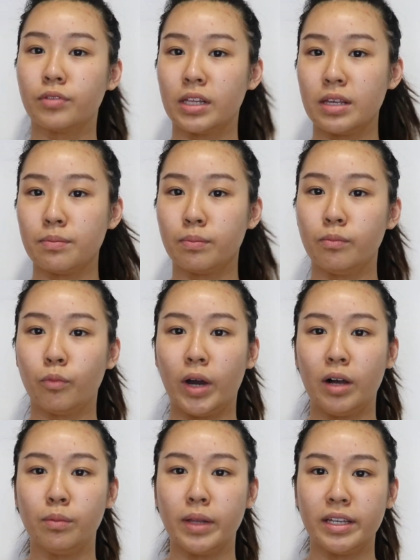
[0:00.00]
really
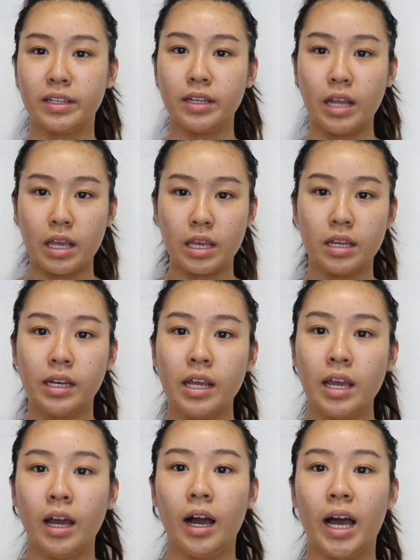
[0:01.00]
well blended in.
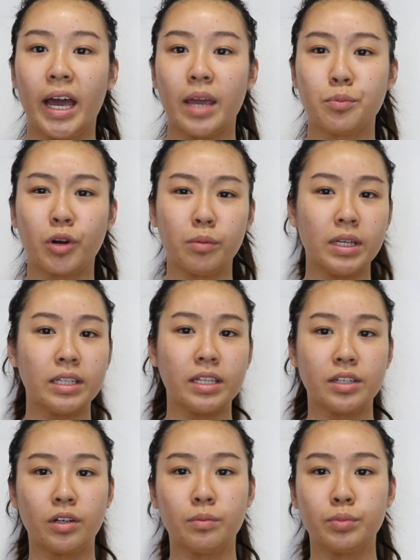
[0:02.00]
I probably
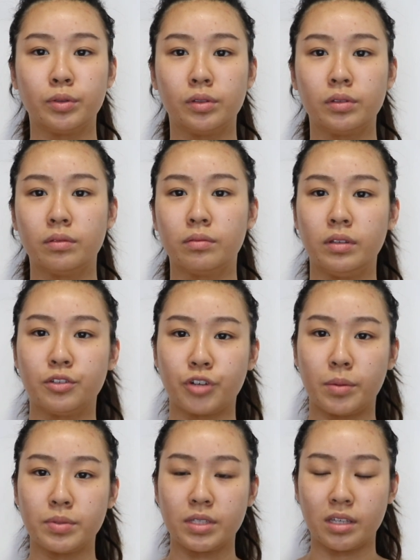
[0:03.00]
did not put
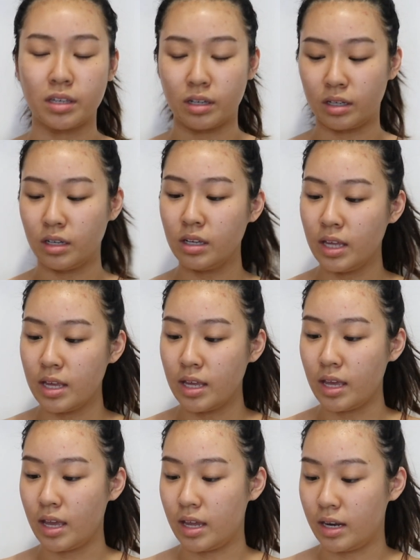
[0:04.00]
drops here
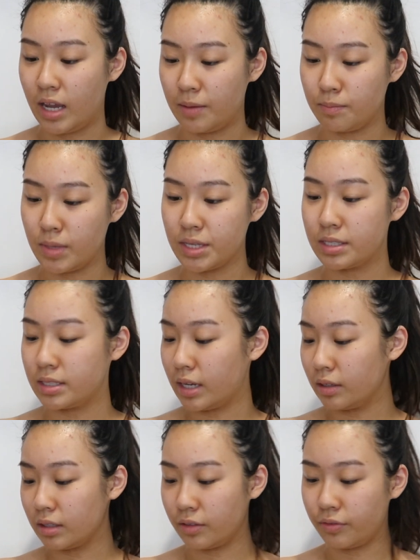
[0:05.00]
and I missed out a